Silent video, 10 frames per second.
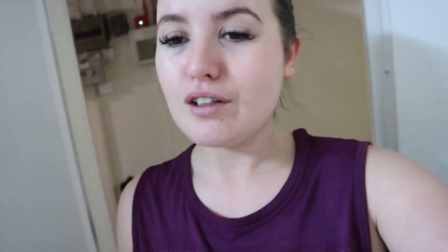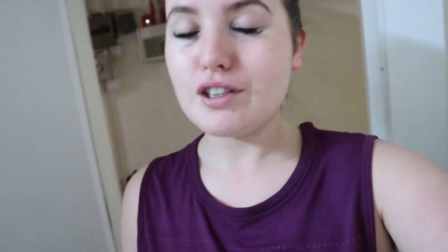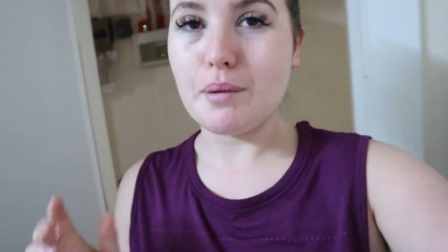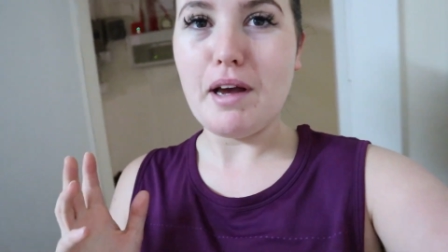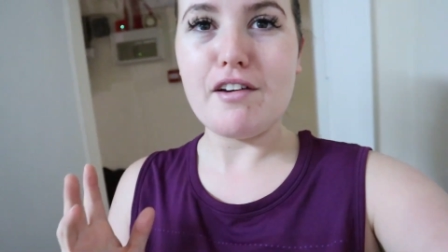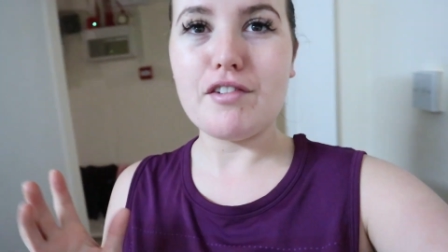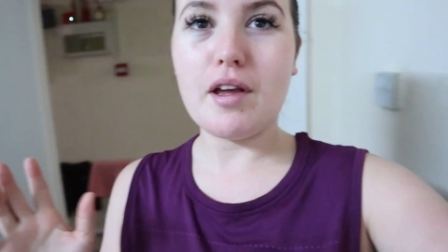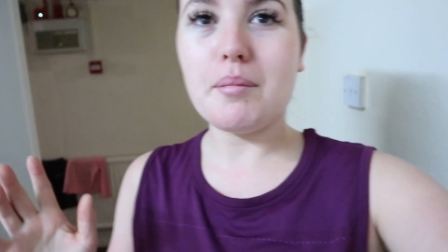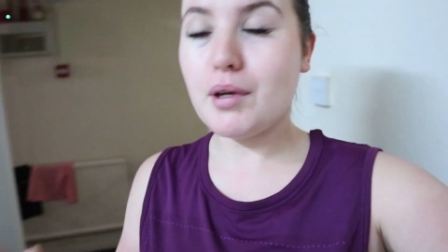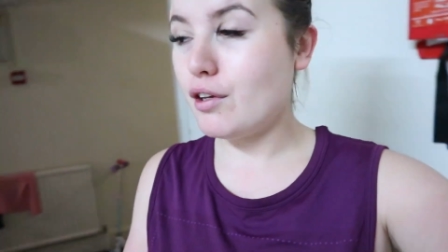So I'm
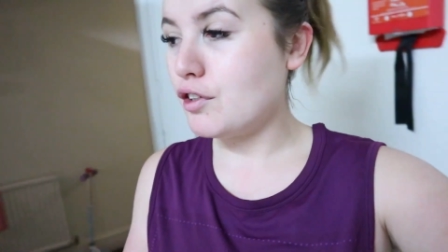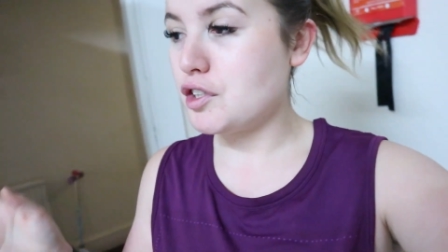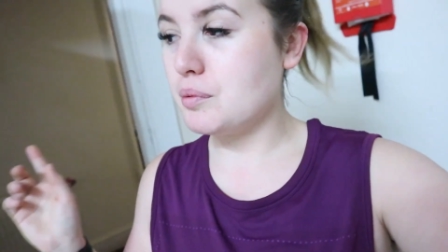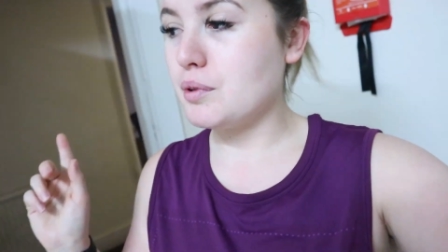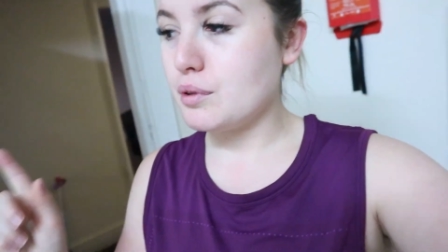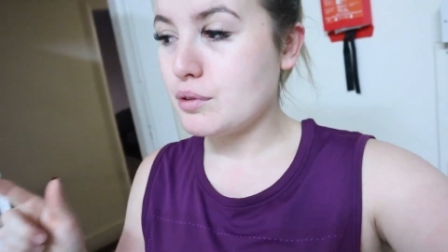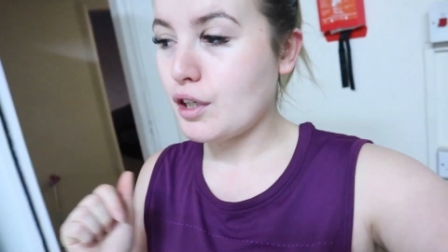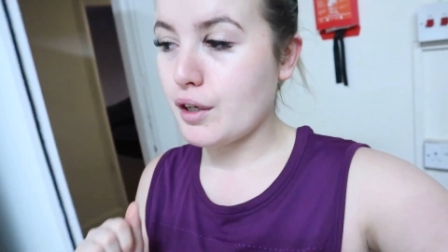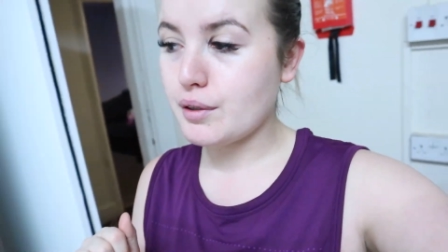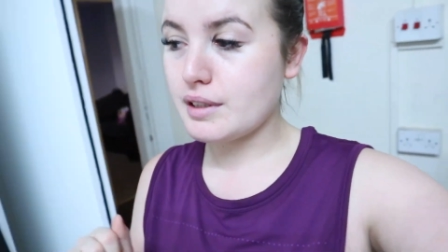having my usual
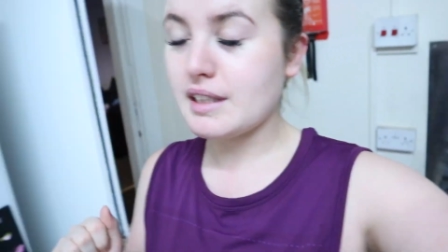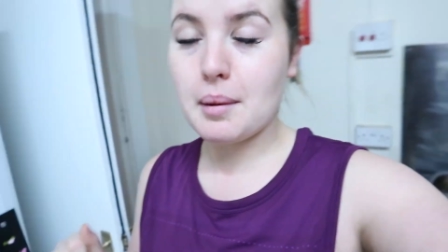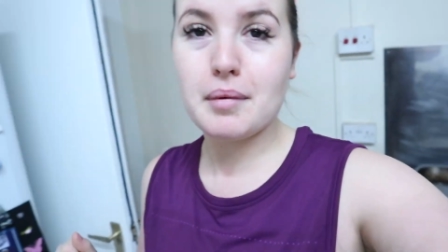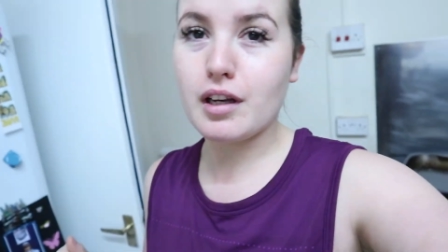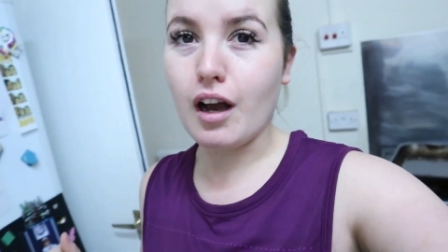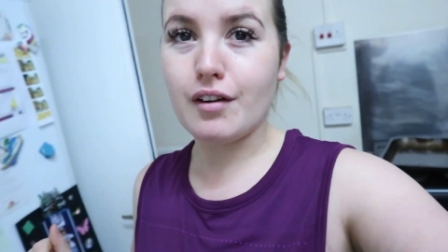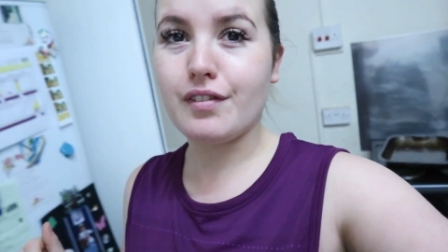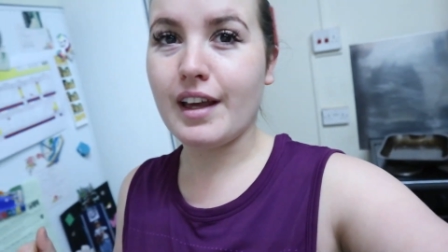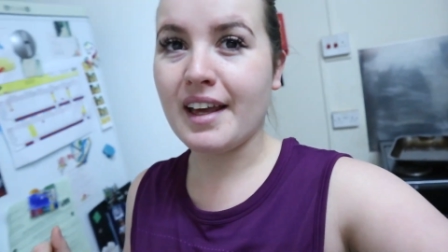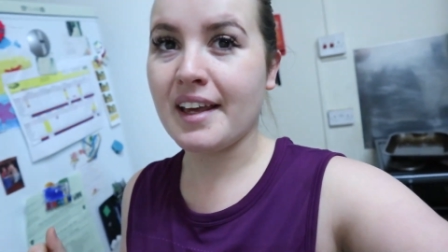toast and my
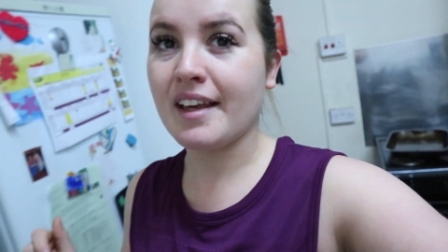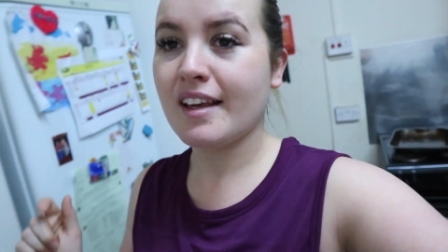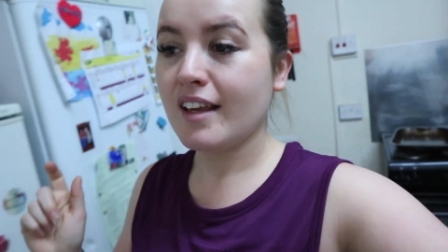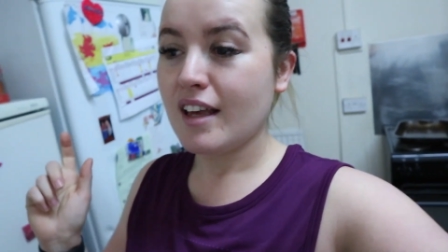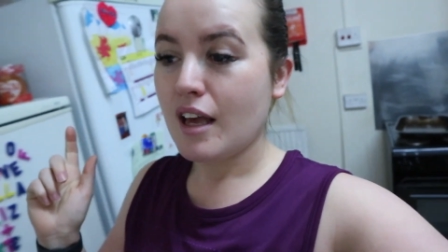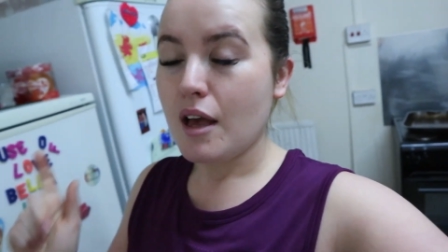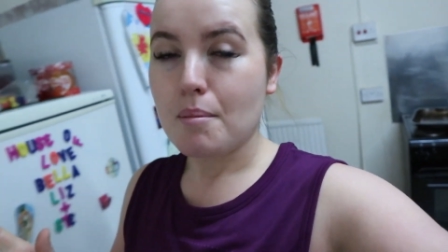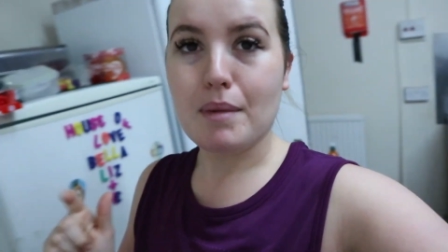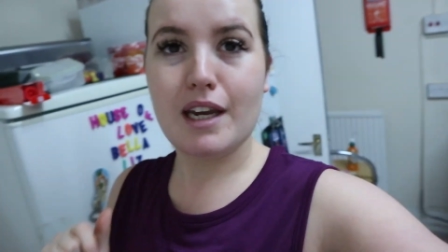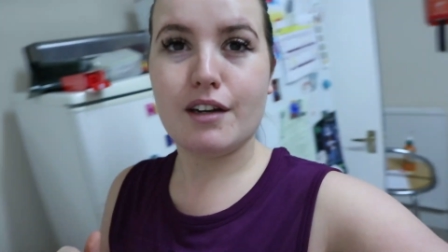coffee,
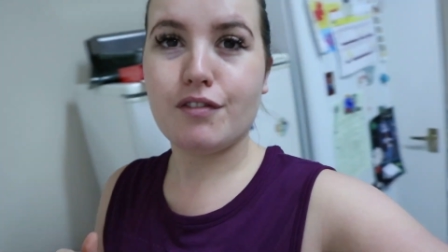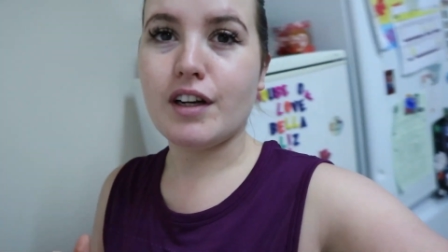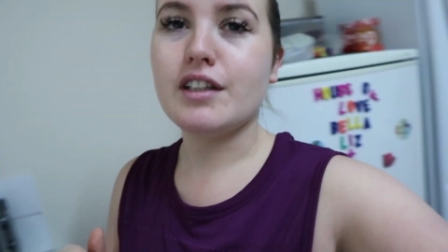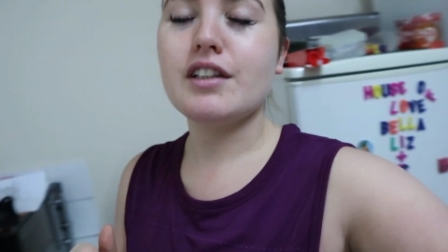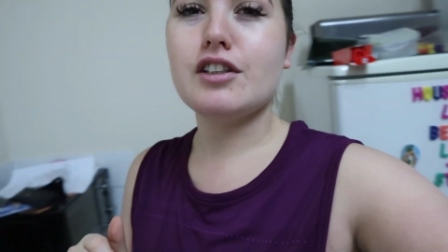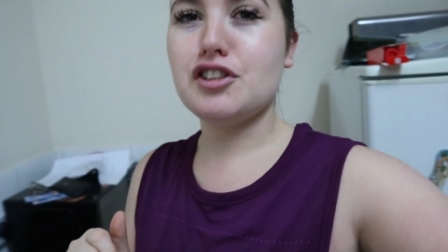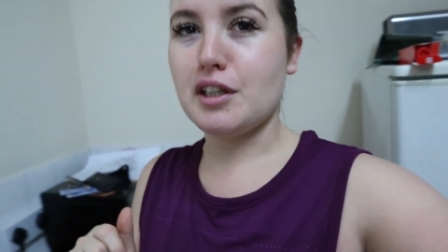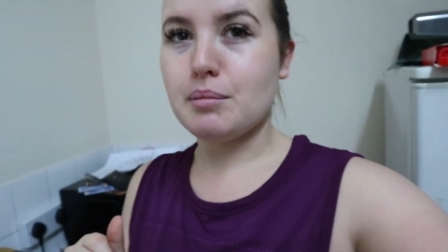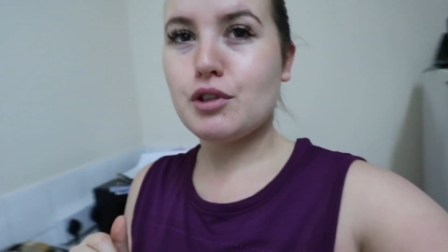meeting a friend at the gym.